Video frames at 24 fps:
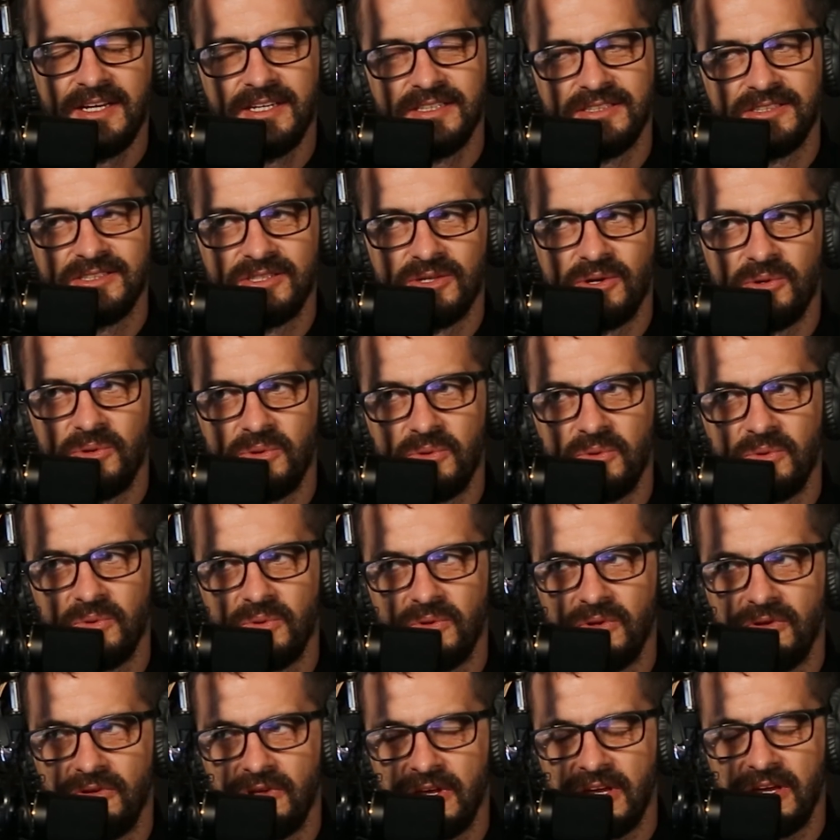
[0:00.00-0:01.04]

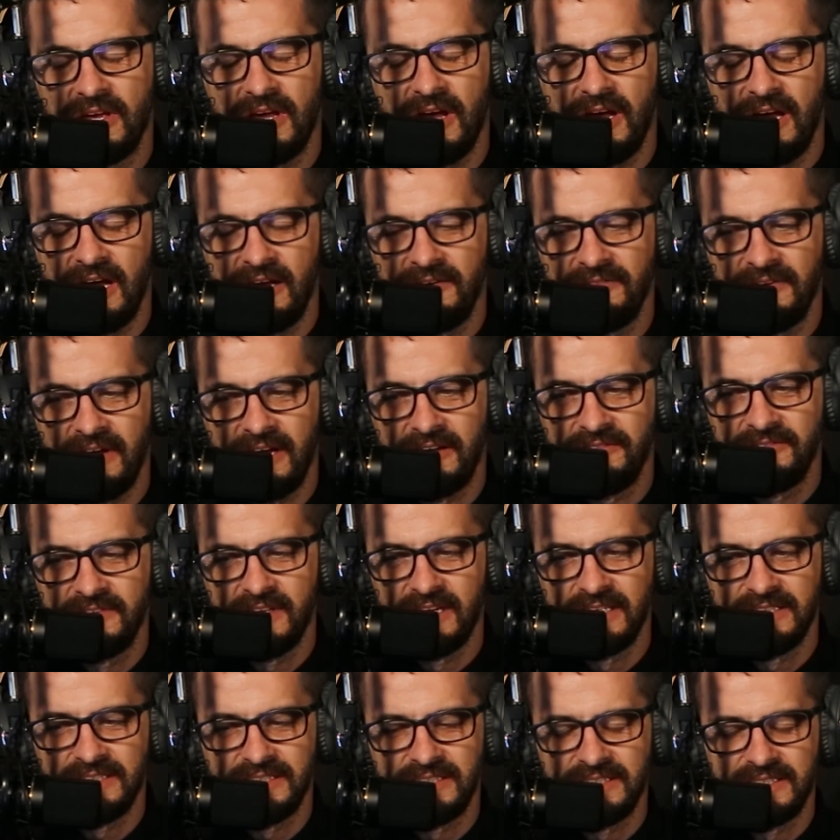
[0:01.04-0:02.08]
So like I've
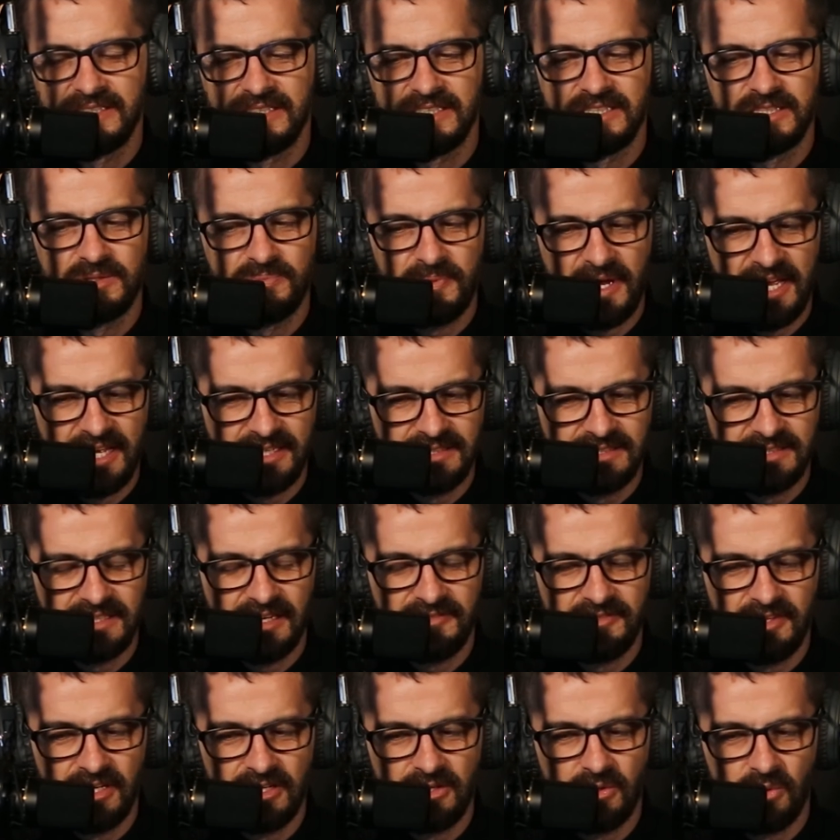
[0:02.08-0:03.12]
done suspense,
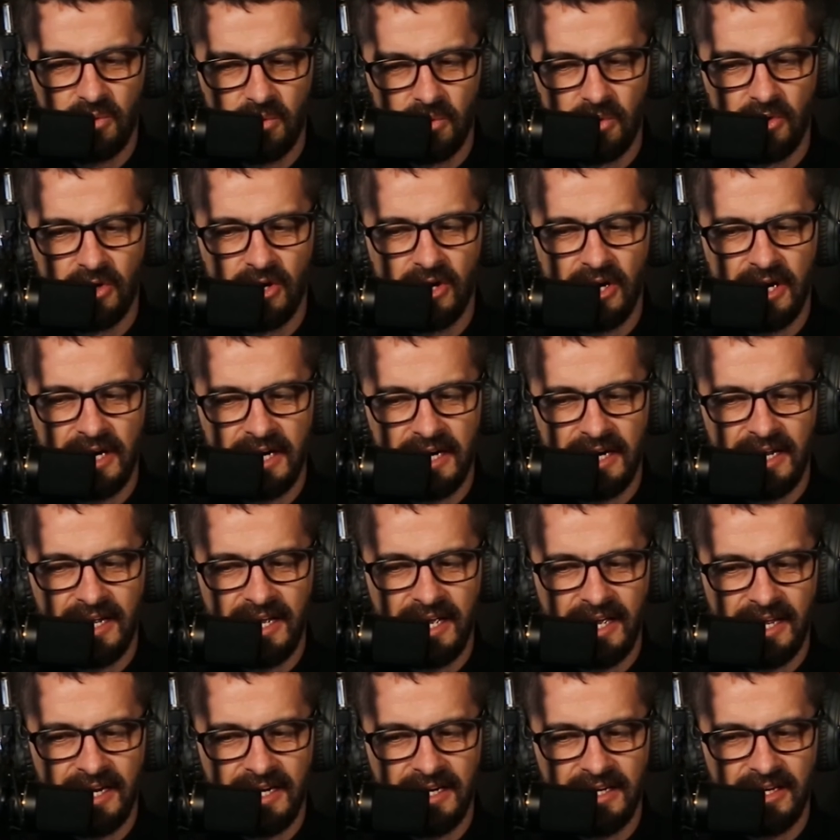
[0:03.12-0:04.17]
I've done horror,
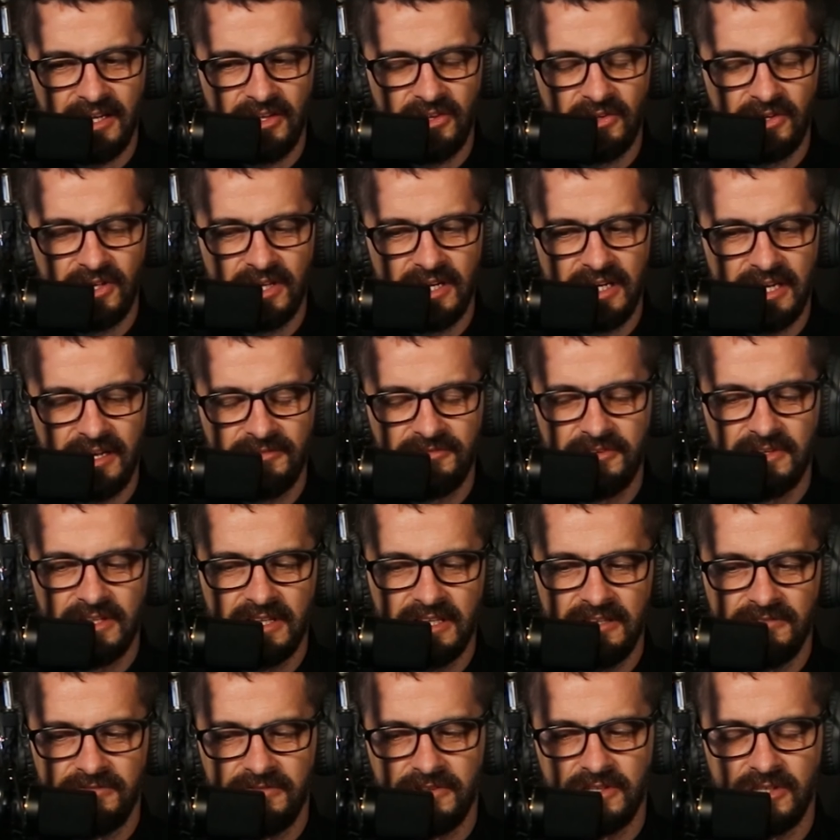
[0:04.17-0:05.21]
and you could
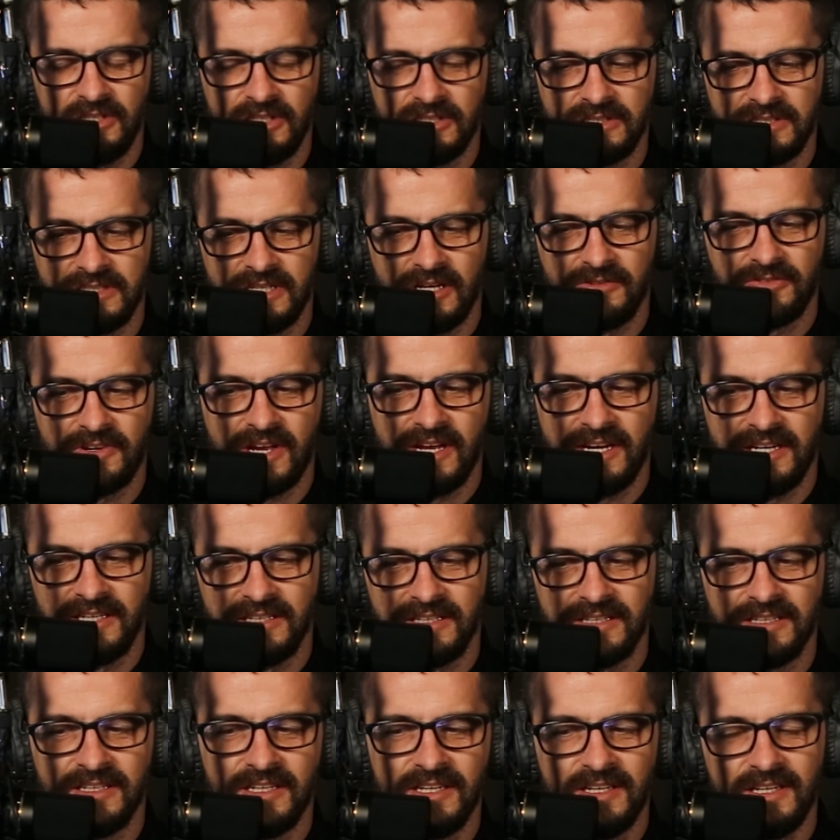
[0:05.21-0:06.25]
definitely feel yourself kind
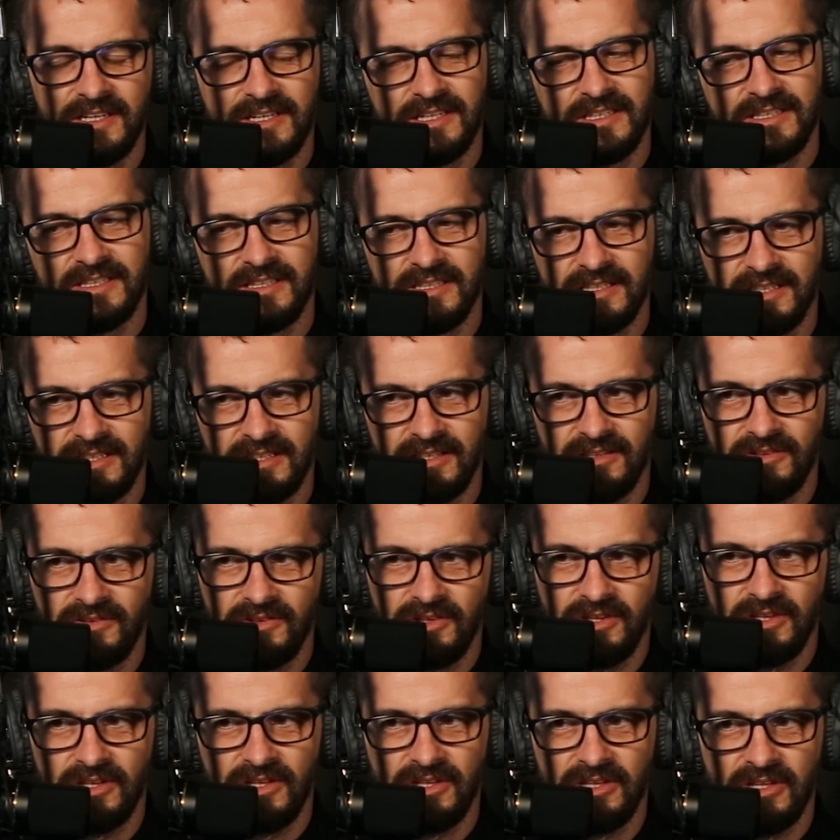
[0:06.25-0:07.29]
of
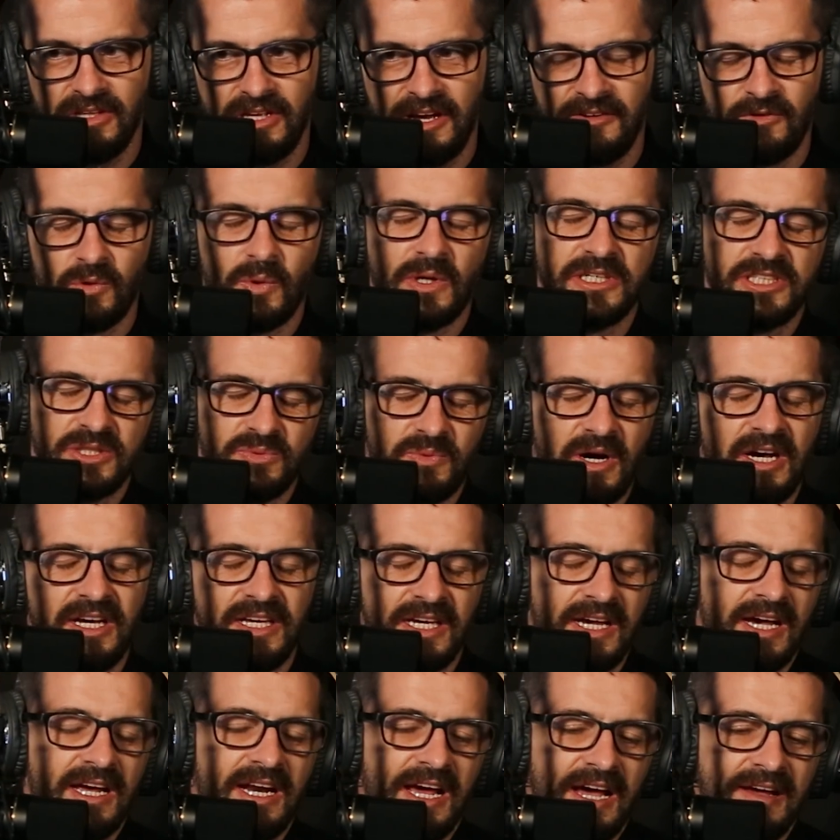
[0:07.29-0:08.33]
every once in a
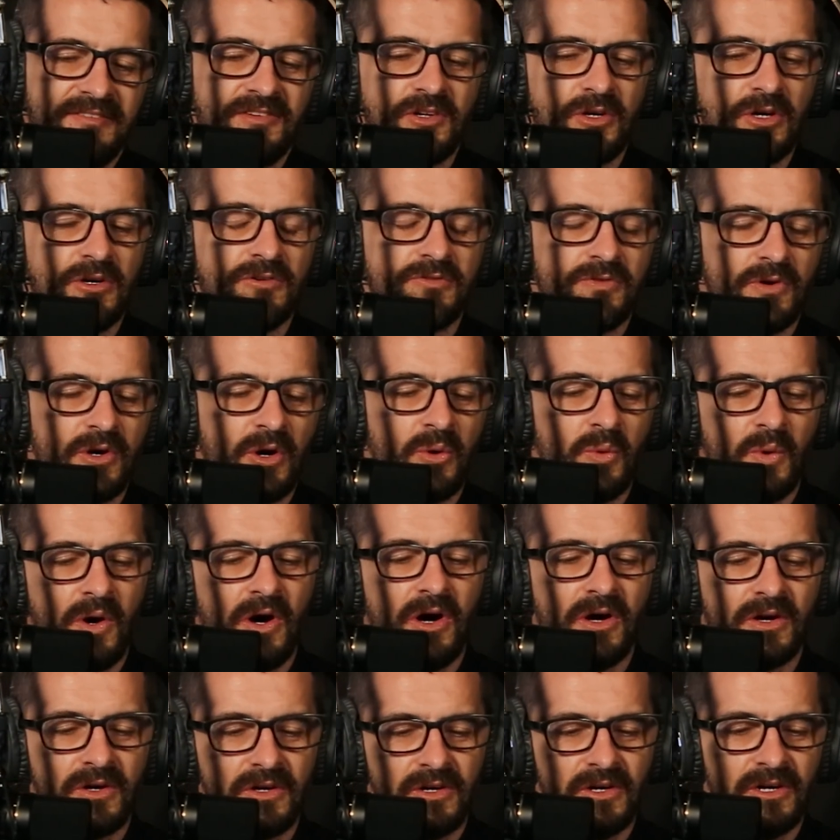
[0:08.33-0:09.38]
while you kind of have to go for a
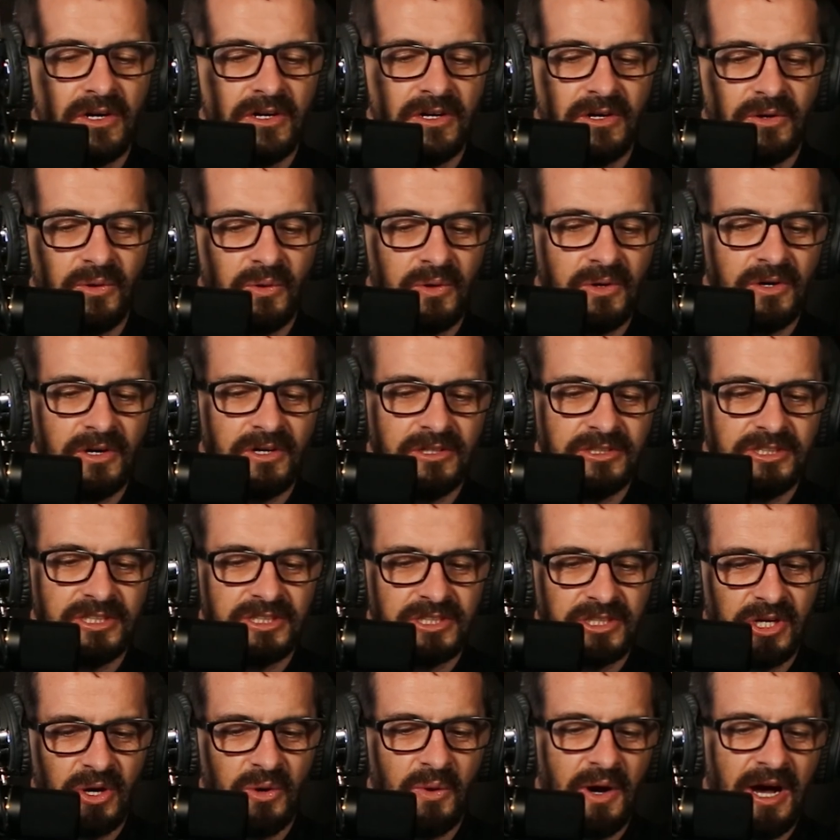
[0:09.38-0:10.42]
walk or
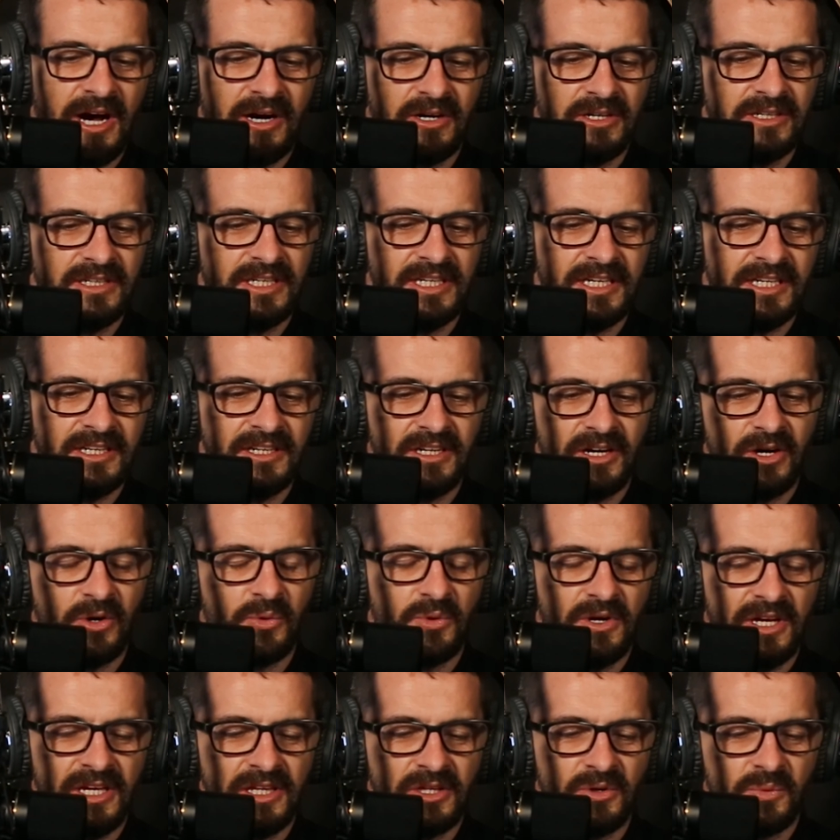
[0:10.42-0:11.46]
just go out in
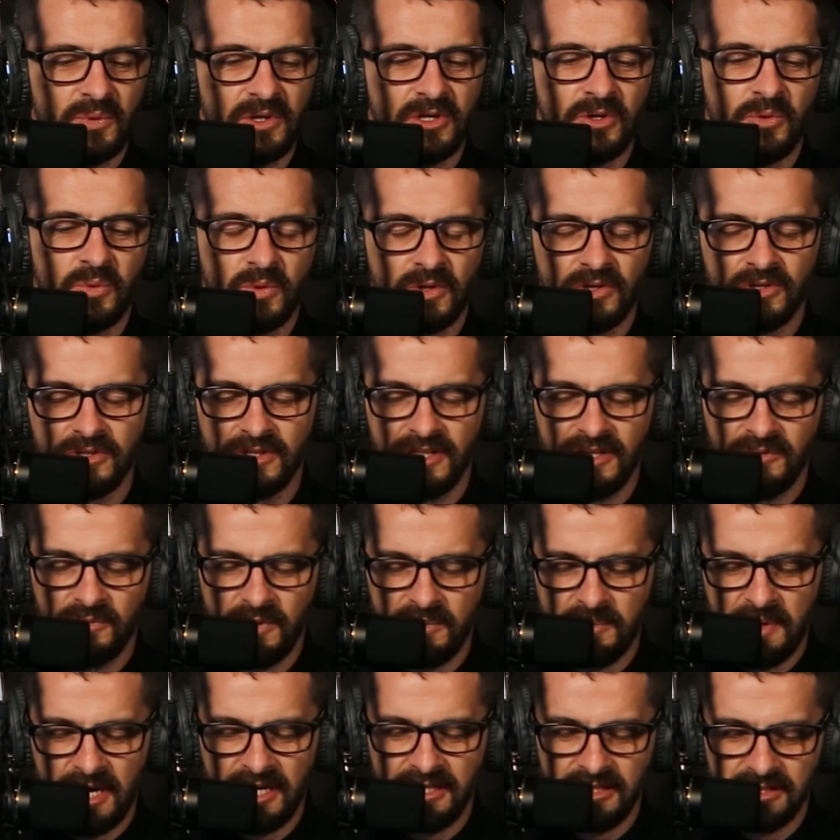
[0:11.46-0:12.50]
the real world
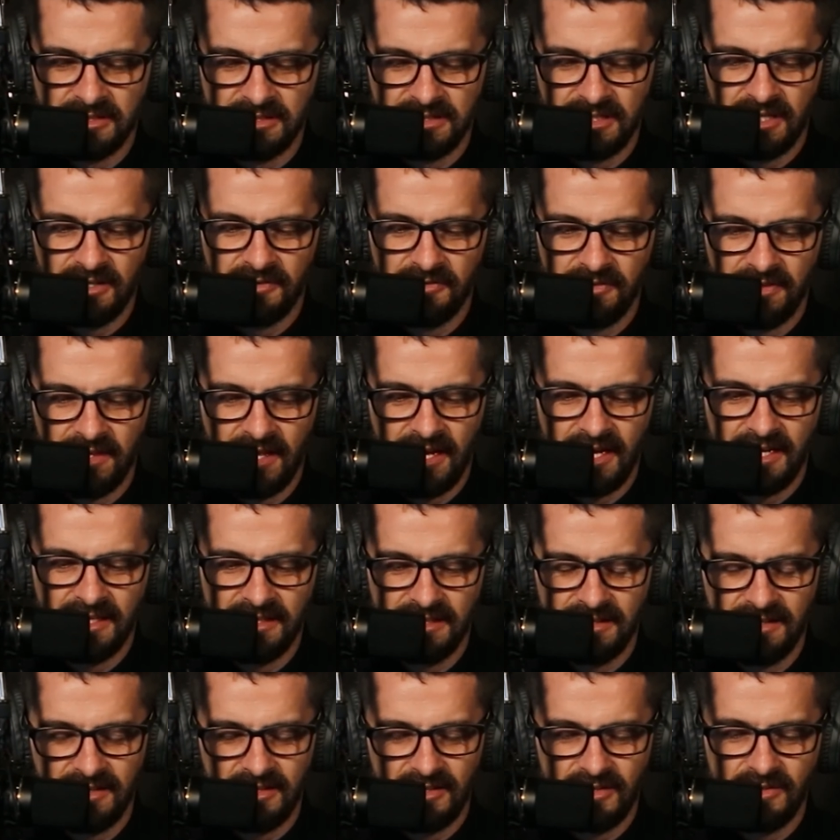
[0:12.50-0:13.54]
and remind yourself
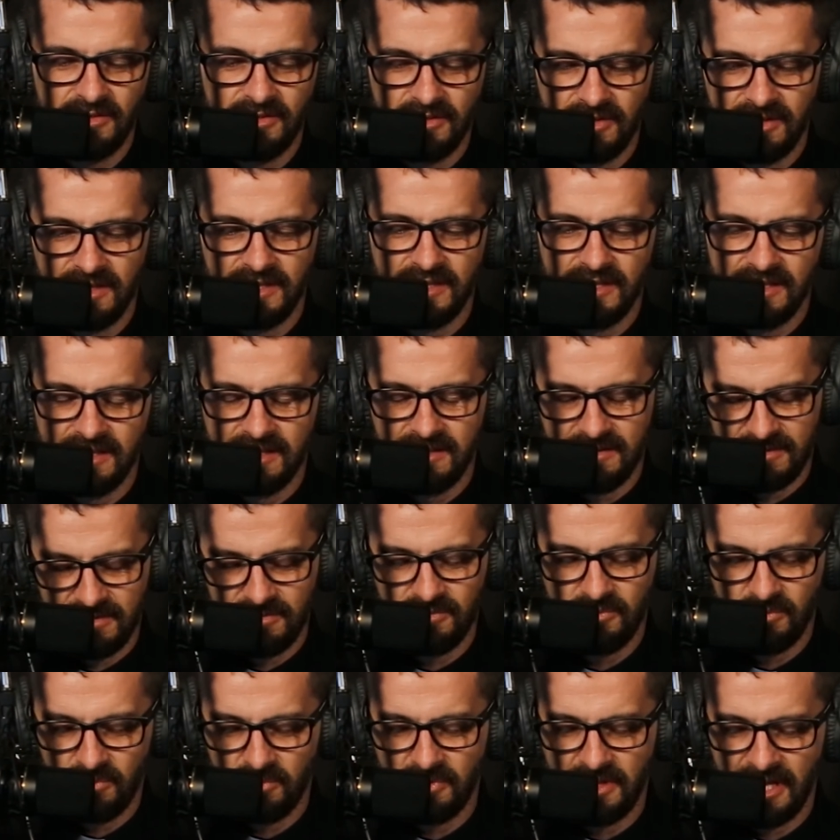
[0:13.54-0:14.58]
that
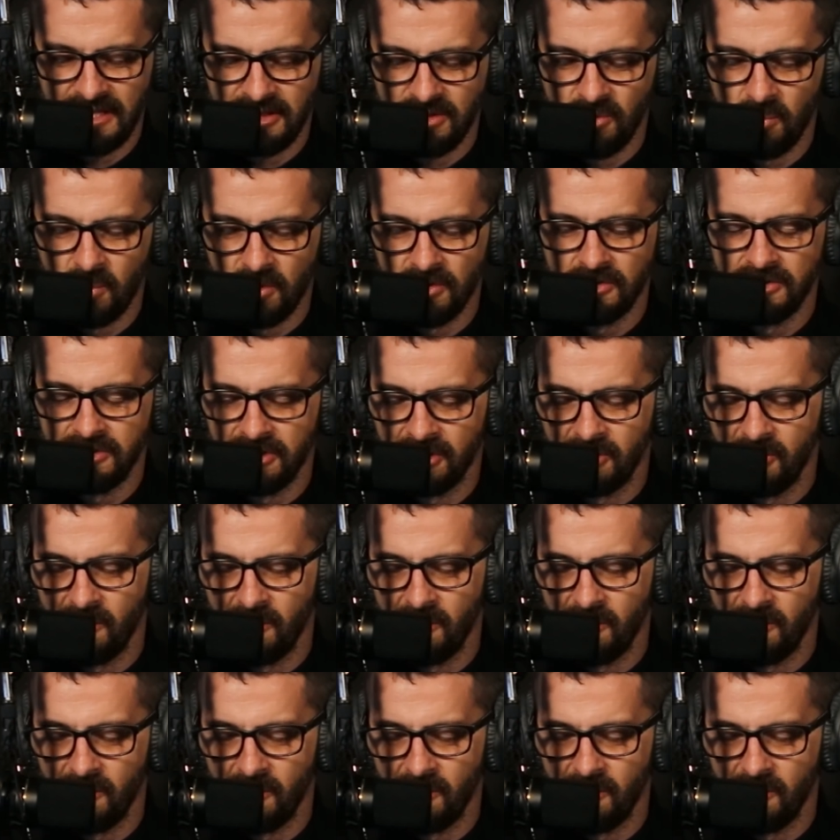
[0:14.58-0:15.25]
the world you're